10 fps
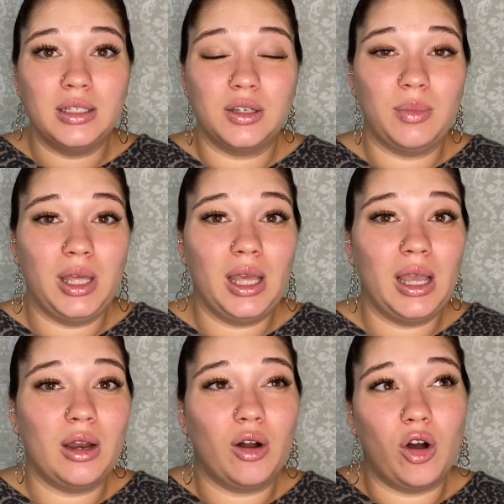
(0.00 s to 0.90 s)
To me,
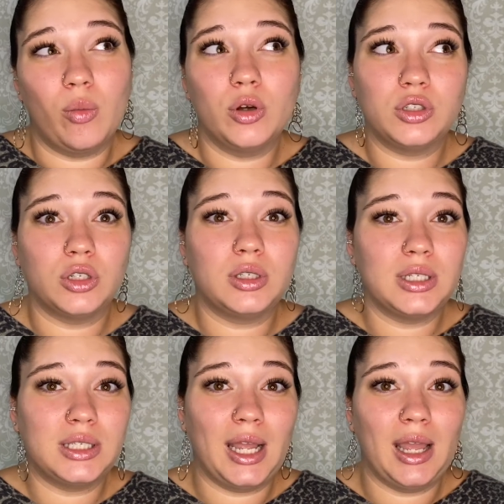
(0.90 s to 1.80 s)
it almost looks the
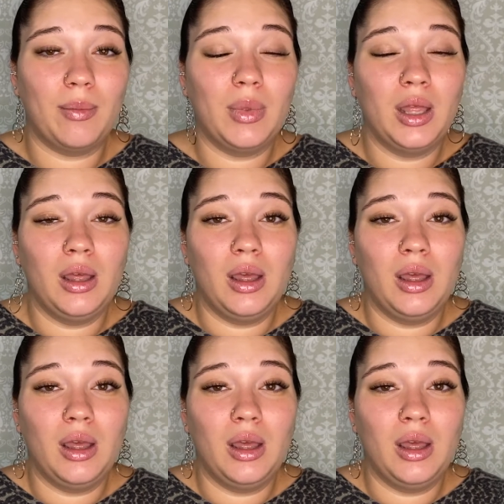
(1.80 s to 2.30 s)
same.